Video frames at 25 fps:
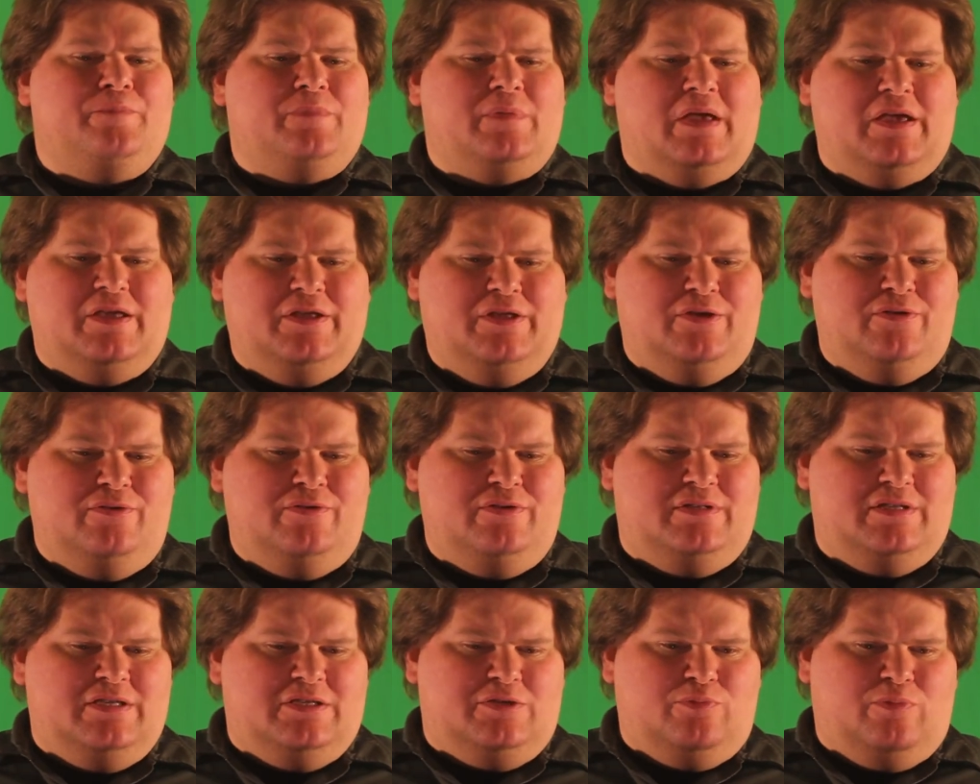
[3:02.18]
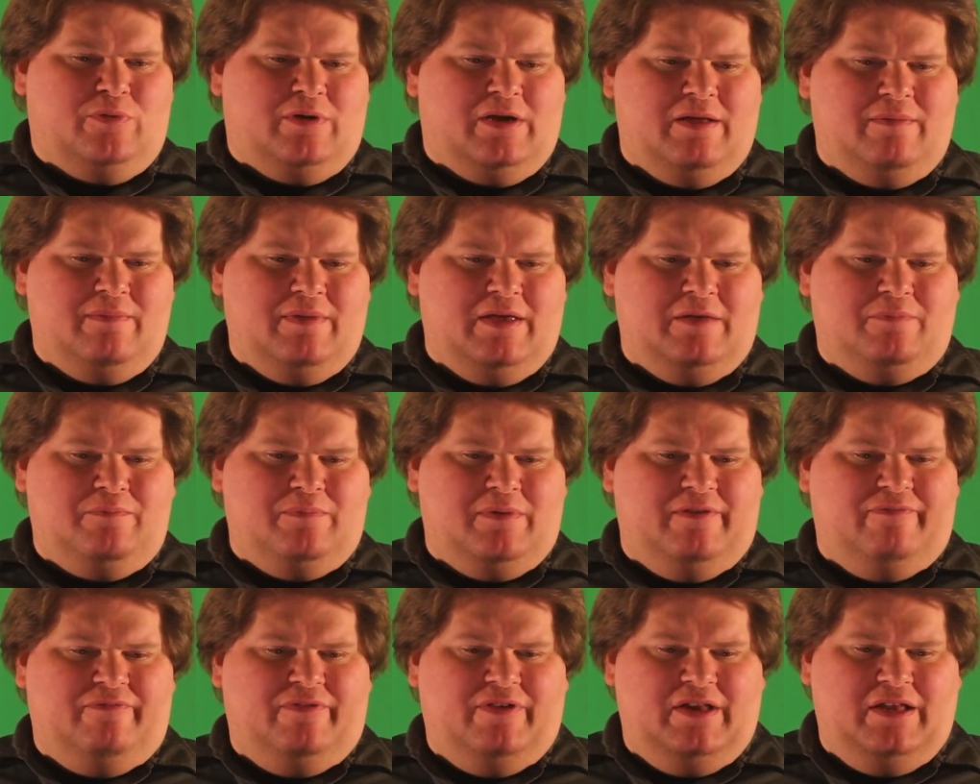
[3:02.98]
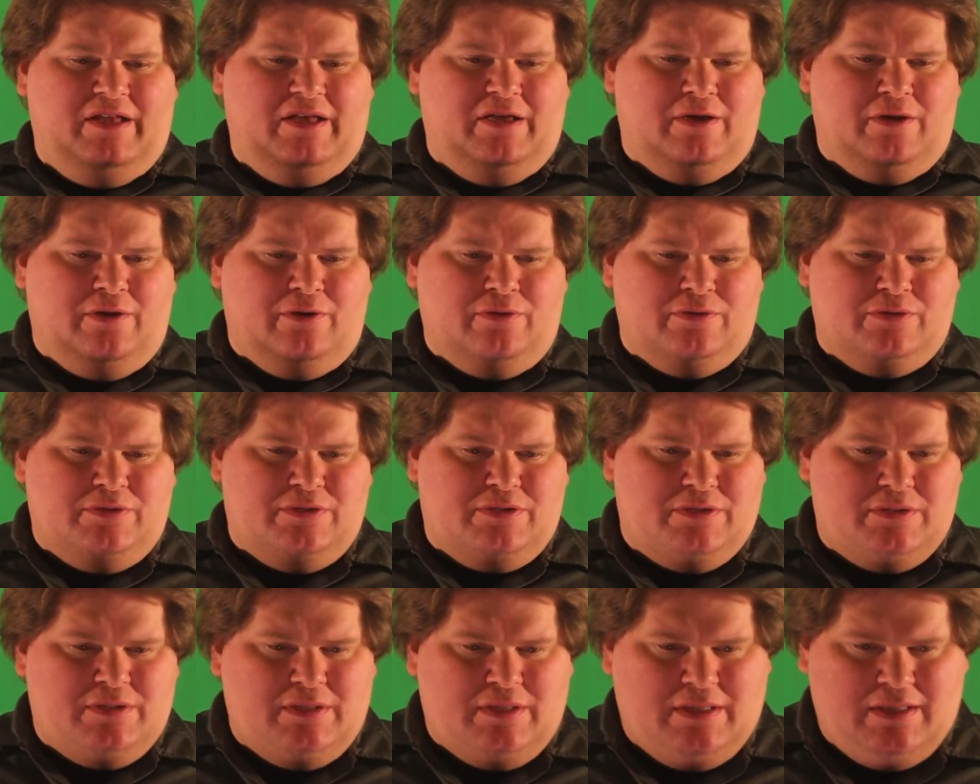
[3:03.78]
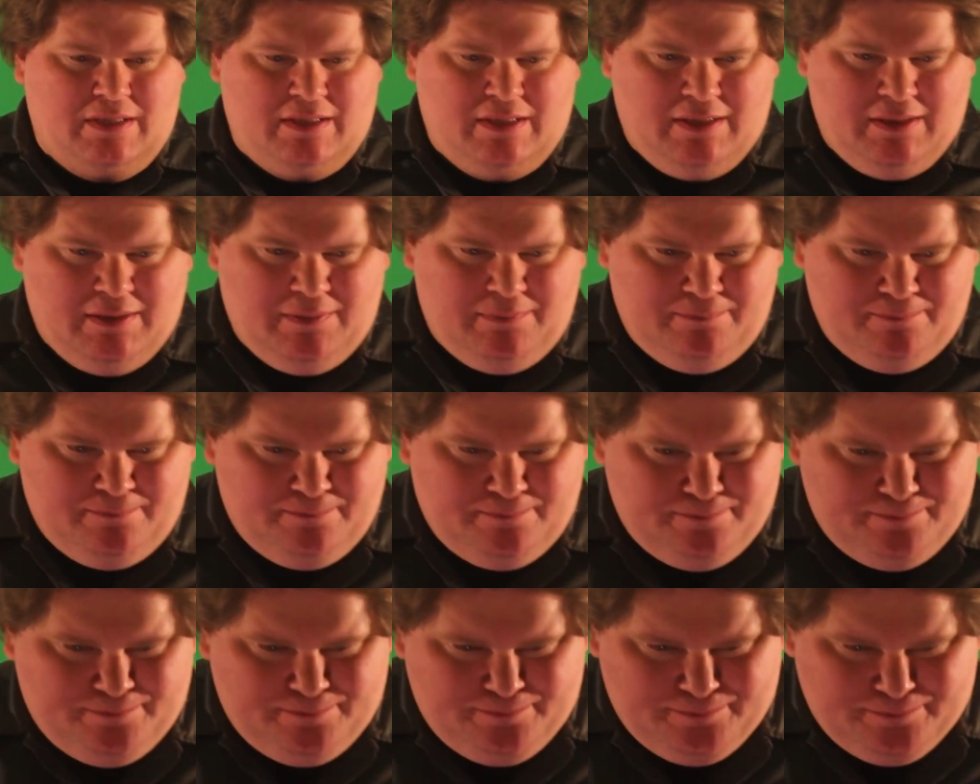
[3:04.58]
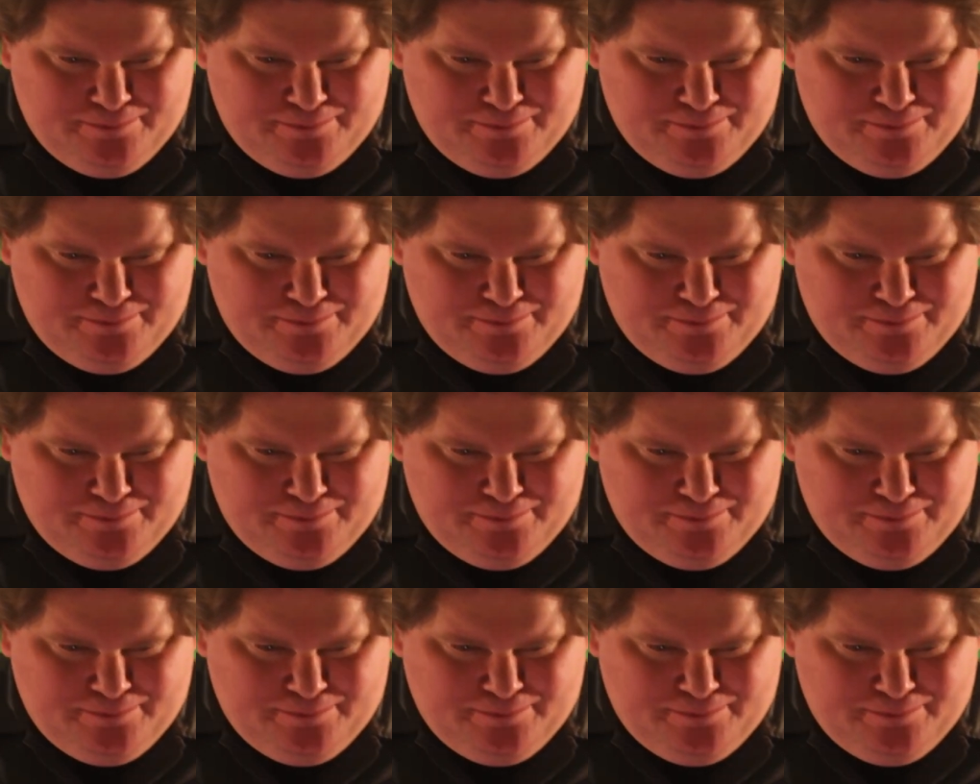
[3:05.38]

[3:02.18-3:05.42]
I use this when I make my videos. Um,